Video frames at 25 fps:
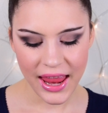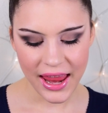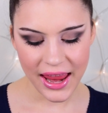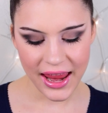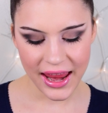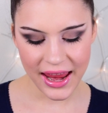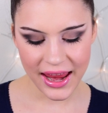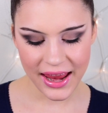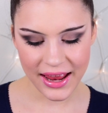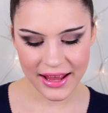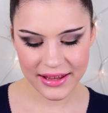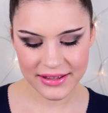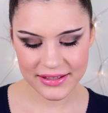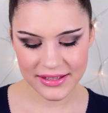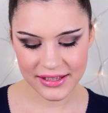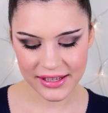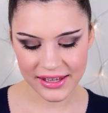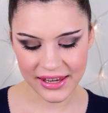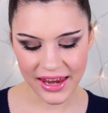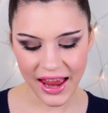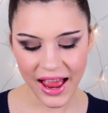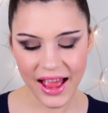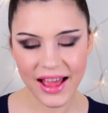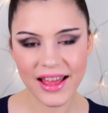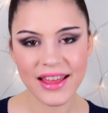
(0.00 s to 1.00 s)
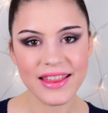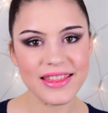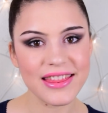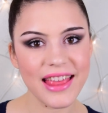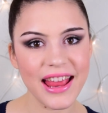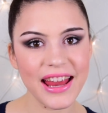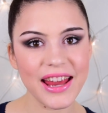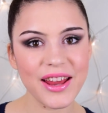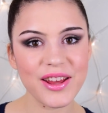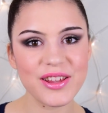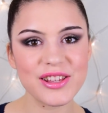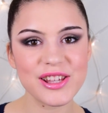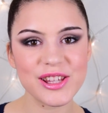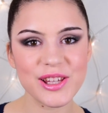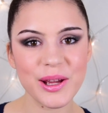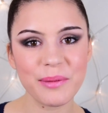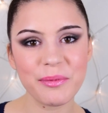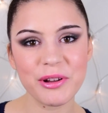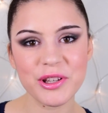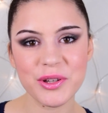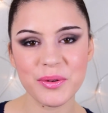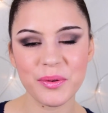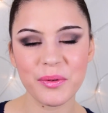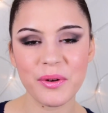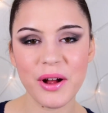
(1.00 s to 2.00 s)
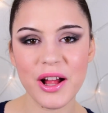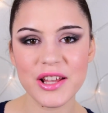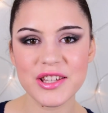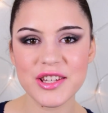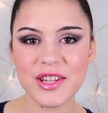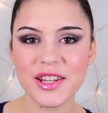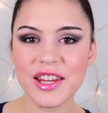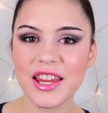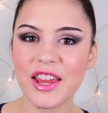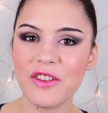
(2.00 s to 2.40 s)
And yeah, thank you so much for watching.